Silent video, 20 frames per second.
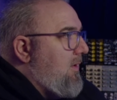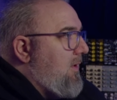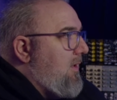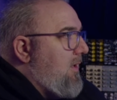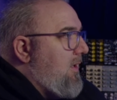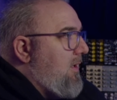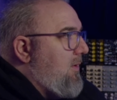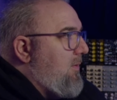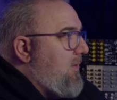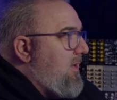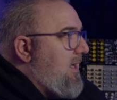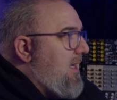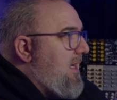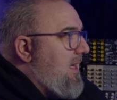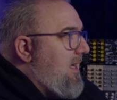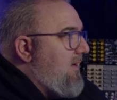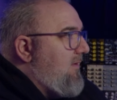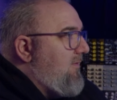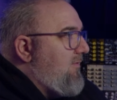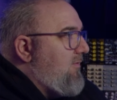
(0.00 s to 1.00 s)
And we
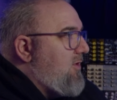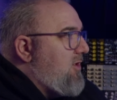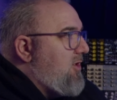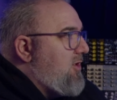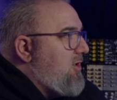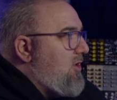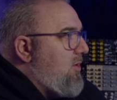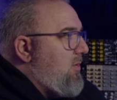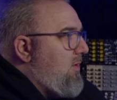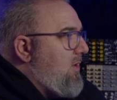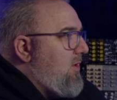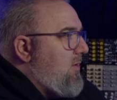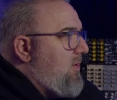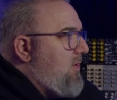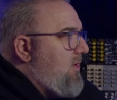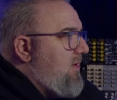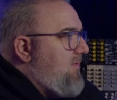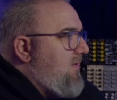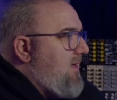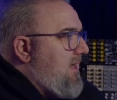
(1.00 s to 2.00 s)
have, just so we
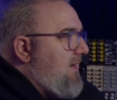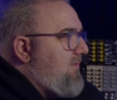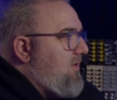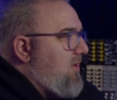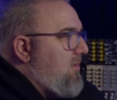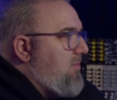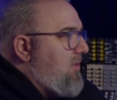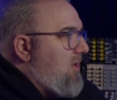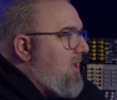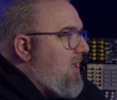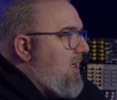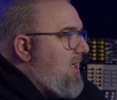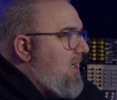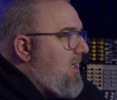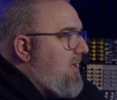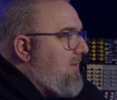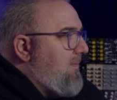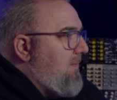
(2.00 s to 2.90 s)
don't even have to apply it,